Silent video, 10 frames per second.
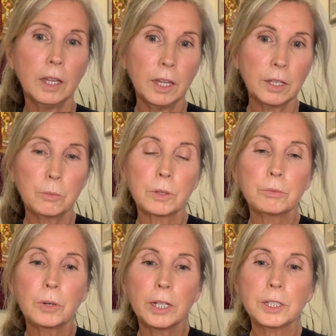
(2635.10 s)
We're
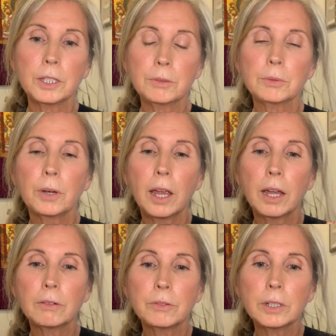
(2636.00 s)
rushing through
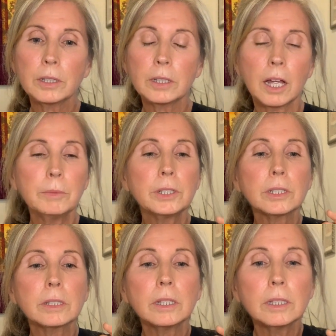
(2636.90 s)

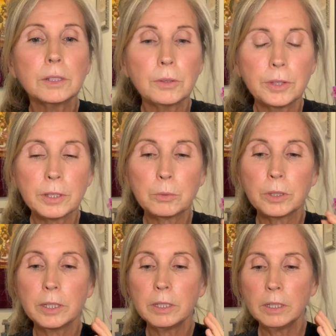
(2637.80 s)
just the little things. We're
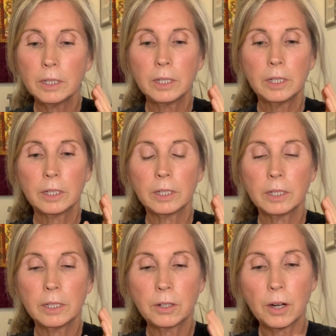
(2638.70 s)
in
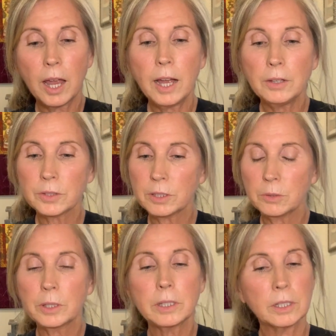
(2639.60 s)
our house
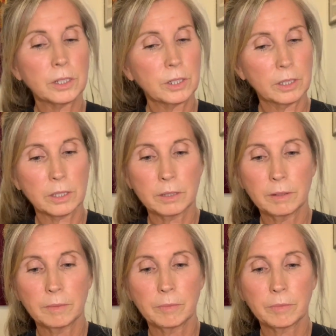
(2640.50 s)
doing the dishes.
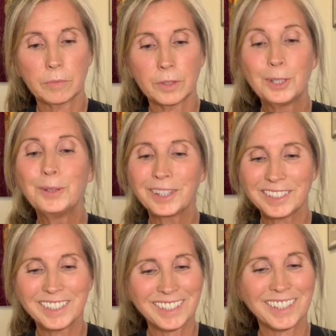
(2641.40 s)

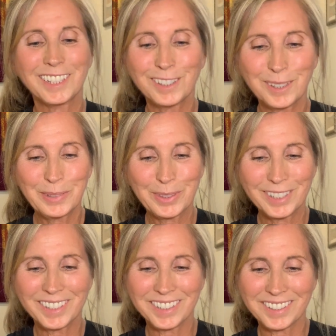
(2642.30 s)
I talk the
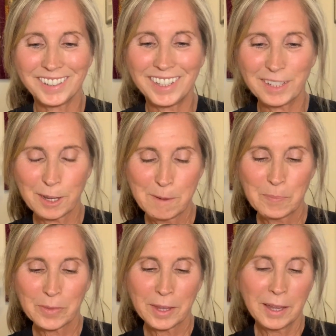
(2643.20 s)
dishes a lot.
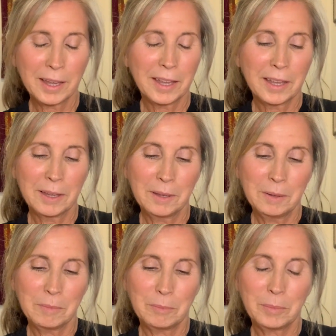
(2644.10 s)

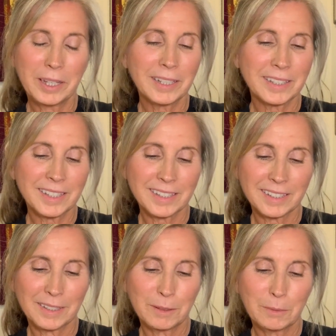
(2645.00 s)
Because
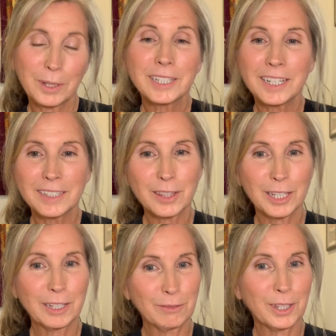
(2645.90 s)
we tend to
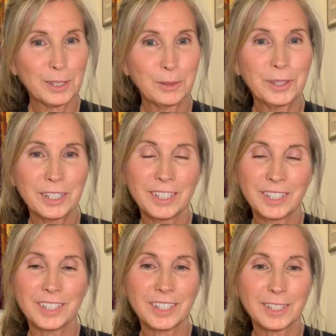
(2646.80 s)
think of doing the
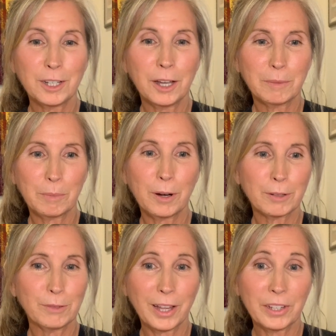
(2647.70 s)
dishes as not part
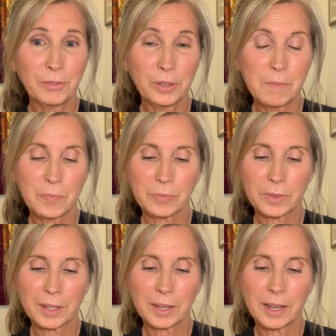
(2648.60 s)
of life.
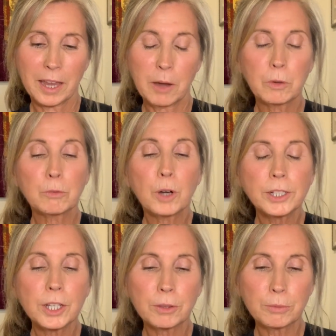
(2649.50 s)
And we're
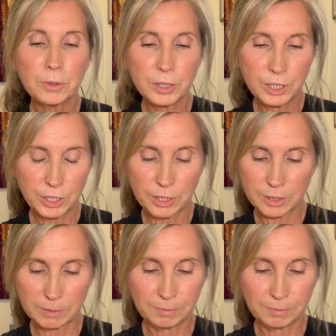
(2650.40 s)
rushing through the dishes.